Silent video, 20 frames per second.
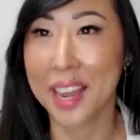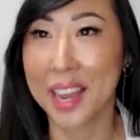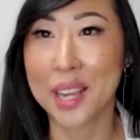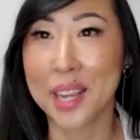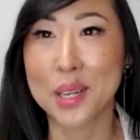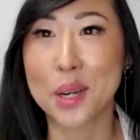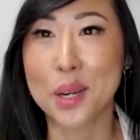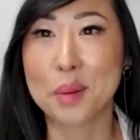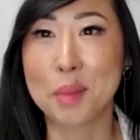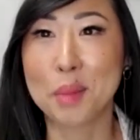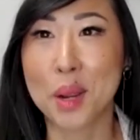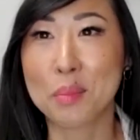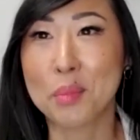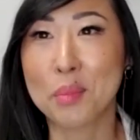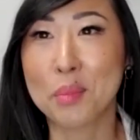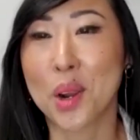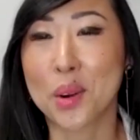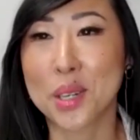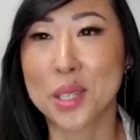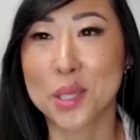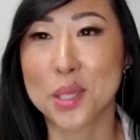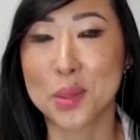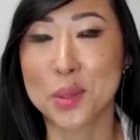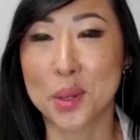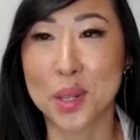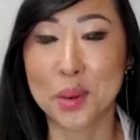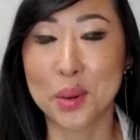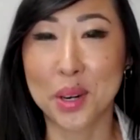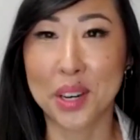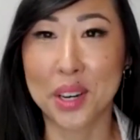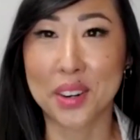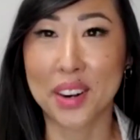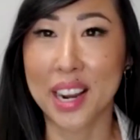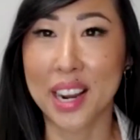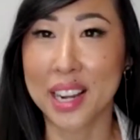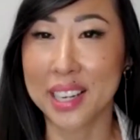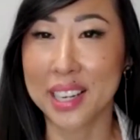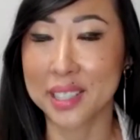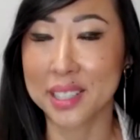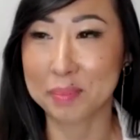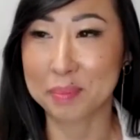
I know my priorities are in order, right?